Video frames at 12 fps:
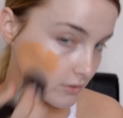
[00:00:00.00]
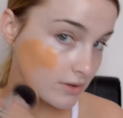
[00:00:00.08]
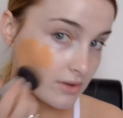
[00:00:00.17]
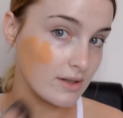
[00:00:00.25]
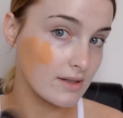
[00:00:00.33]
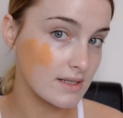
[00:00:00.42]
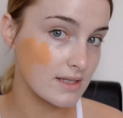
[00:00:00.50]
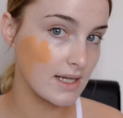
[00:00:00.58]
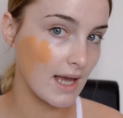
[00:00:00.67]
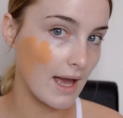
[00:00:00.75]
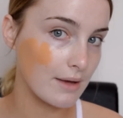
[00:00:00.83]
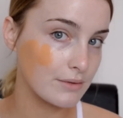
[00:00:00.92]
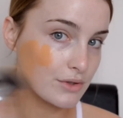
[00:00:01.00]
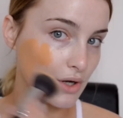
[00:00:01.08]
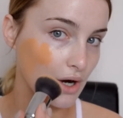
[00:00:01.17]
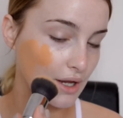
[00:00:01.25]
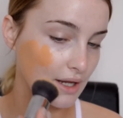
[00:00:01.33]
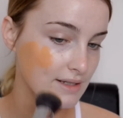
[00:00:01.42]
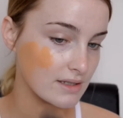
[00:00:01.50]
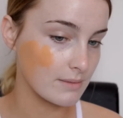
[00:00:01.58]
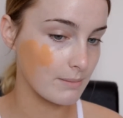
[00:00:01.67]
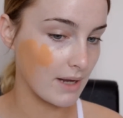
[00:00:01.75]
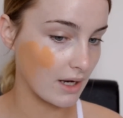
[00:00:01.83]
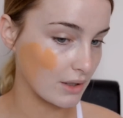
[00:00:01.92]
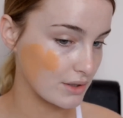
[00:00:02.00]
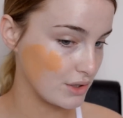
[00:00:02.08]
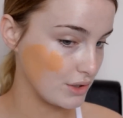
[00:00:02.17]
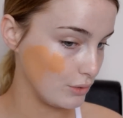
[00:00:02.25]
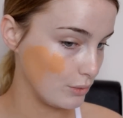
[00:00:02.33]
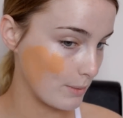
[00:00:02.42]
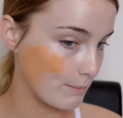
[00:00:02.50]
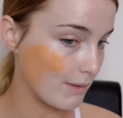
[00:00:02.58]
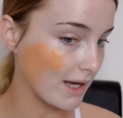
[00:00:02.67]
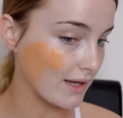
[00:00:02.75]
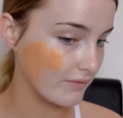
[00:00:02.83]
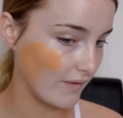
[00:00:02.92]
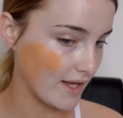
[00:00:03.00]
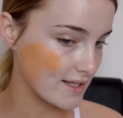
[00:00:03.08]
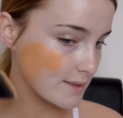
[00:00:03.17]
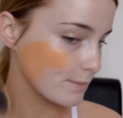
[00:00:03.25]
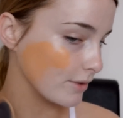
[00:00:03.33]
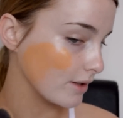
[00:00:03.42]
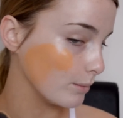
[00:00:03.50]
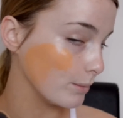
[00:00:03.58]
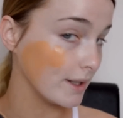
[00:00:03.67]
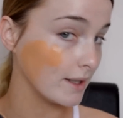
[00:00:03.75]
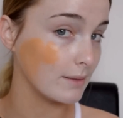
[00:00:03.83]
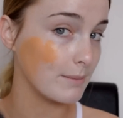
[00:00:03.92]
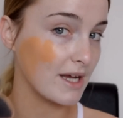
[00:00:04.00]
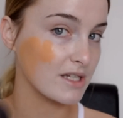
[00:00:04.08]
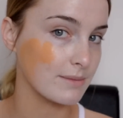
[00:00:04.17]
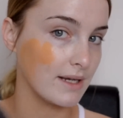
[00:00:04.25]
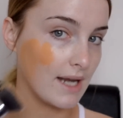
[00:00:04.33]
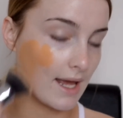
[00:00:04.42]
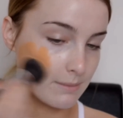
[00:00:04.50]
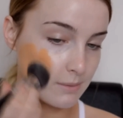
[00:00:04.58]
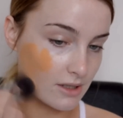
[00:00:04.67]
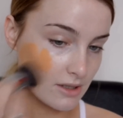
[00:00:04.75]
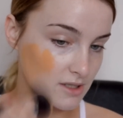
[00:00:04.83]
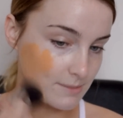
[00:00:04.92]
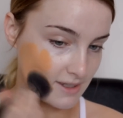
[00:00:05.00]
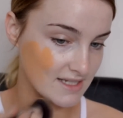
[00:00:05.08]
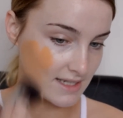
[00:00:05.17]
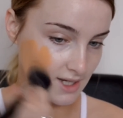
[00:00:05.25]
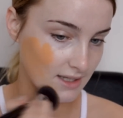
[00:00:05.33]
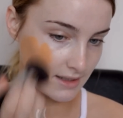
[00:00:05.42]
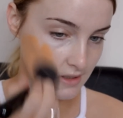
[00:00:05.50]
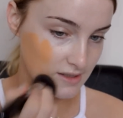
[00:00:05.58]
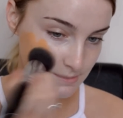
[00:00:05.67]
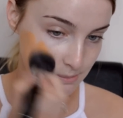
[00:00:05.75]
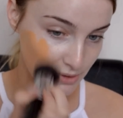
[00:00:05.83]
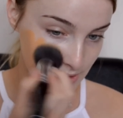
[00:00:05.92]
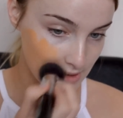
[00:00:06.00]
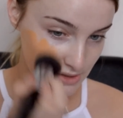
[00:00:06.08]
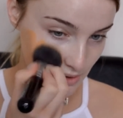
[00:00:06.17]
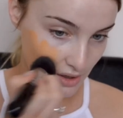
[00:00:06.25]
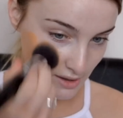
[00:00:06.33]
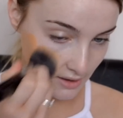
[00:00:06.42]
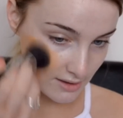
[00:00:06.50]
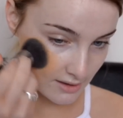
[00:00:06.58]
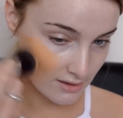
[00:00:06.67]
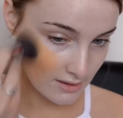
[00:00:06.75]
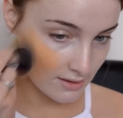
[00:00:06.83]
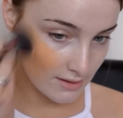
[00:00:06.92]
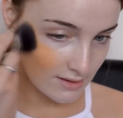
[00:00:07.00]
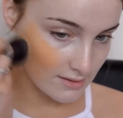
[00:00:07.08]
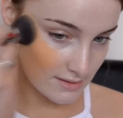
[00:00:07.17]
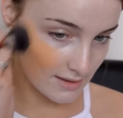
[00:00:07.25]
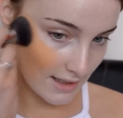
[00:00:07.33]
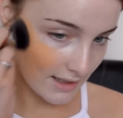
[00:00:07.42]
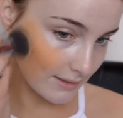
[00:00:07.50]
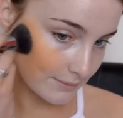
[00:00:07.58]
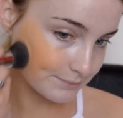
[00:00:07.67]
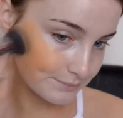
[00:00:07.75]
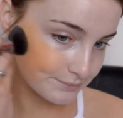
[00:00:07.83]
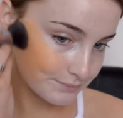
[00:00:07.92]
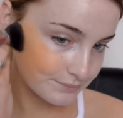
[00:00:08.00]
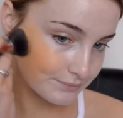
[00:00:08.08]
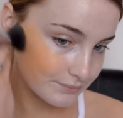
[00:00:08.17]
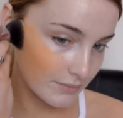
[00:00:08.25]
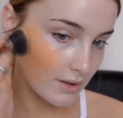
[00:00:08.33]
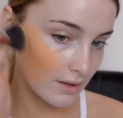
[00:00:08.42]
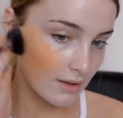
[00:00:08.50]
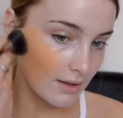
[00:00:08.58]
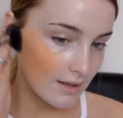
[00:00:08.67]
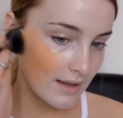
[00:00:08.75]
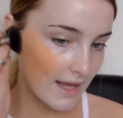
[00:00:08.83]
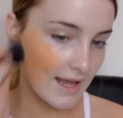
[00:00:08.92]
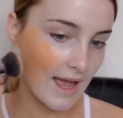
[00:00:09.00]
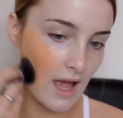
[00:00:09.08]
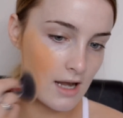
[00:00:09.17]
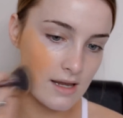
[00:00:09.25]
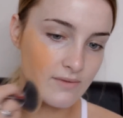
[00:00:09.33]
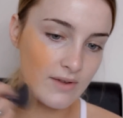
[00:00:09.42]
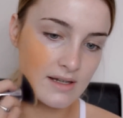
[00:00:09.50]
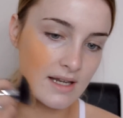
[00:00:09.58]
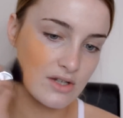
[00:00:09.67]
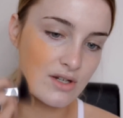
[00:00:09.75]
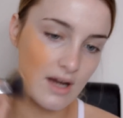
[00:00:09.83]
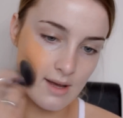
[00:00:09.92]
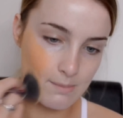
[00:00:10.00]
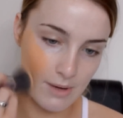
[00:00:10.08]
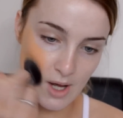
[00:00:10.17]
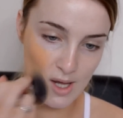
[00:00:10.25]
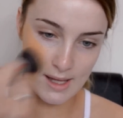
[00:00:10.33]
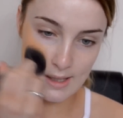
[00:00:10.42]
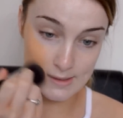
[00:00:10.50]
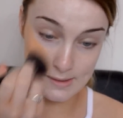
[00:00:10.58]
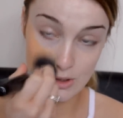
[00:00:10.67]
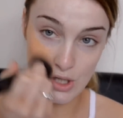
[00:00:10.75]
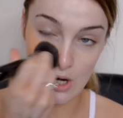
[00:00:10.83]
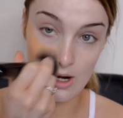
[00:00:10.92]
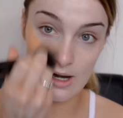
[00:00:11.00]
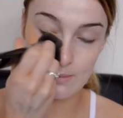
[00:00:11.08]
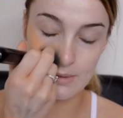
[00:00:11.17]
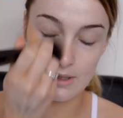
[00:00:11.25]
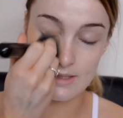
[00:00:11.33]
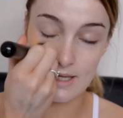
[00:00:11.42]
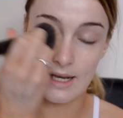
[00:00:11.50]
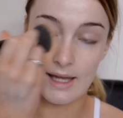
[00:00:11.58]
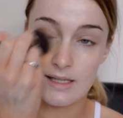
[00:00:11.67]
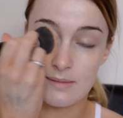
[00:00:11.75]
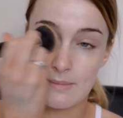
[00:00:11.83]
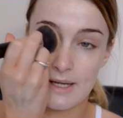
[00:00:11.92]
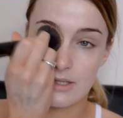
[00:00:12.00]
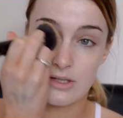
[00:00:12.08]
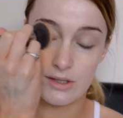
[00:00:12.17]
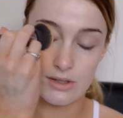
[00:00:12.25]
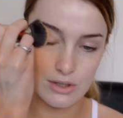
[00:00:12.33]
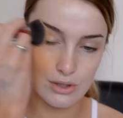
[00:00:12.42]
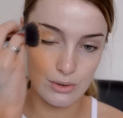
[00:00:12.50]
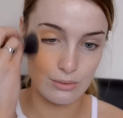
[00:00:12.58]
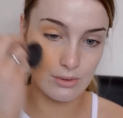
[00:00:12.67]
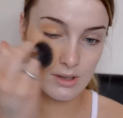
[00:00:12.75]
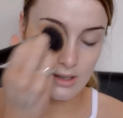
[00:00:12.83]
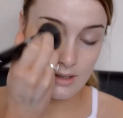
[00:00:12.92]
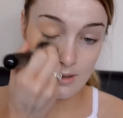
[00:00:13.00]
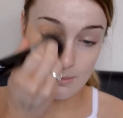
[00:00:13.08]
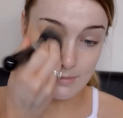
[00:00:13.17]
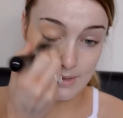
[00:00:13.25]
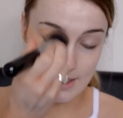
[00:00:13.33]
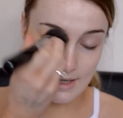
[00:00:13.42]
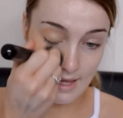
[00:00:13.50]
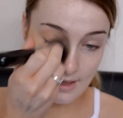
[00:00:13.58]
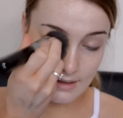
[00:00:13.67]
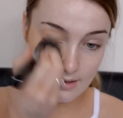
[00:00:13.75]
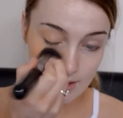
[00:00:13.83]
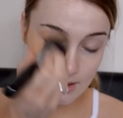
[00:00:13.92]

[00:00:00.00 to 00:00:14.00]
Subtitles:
So you can see how dark it is compared to my face, but it will match my neck because my tan is pretty dark today. Like, any foundation I buy is dark because I like to match it to my neck.